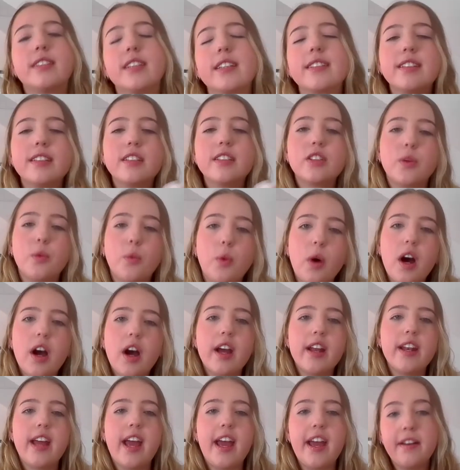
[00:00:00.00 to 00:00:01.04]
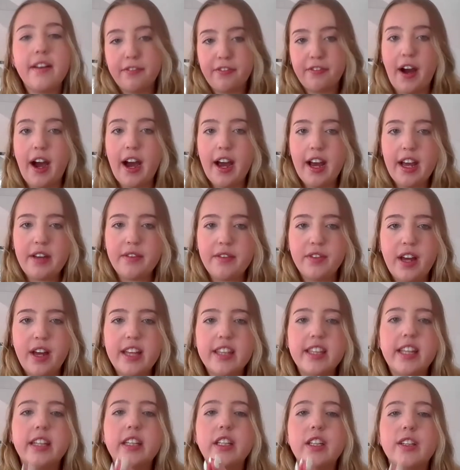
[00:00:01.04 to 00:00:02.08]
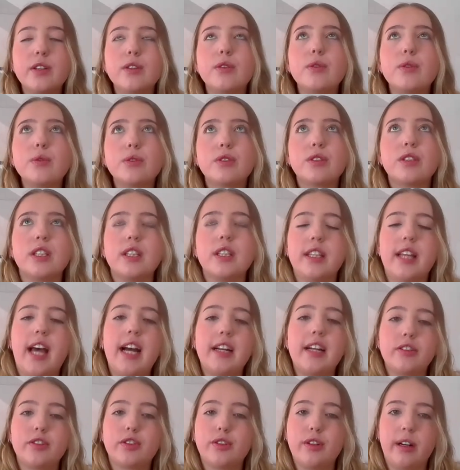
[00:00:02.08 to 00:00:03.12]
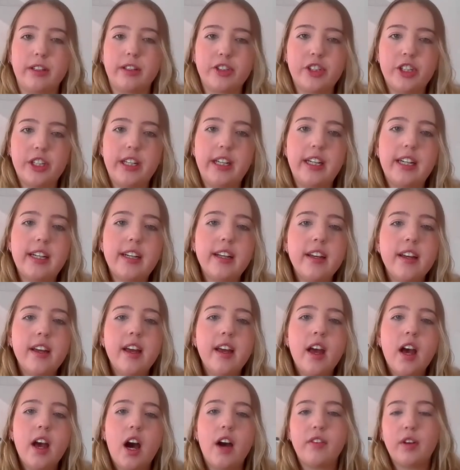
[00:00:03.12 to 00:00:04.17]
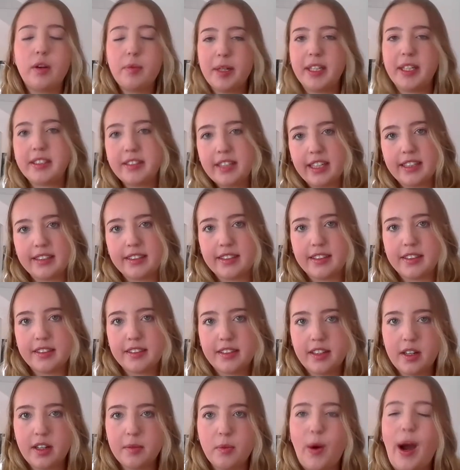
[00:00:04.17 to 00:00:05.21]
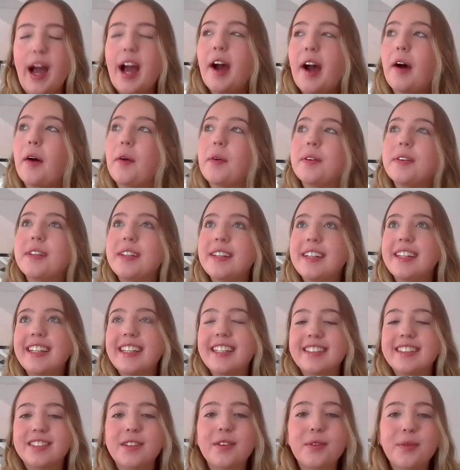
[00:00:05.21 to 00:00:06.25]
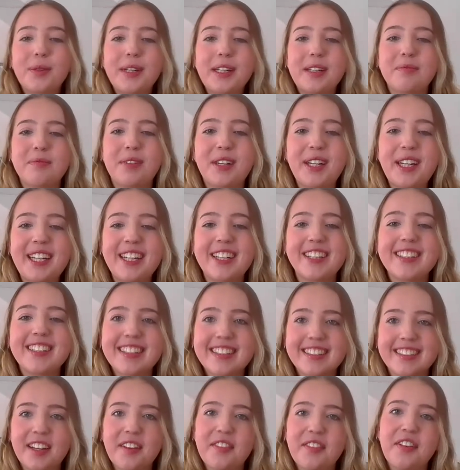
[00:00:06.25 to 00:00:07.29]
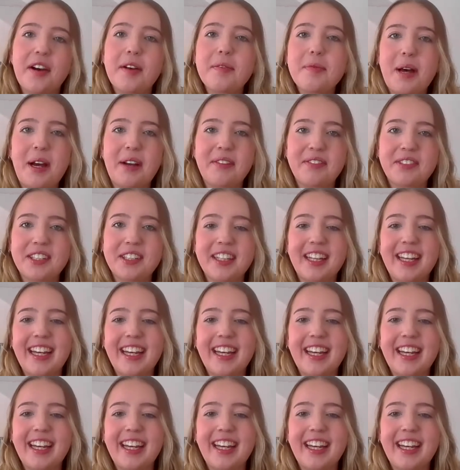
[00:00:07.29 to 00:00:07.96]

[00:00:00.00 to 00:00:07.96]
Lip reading: six into one and five and then used that structure of our base 10 system. Wow. It's so weird bringing all this stuff up after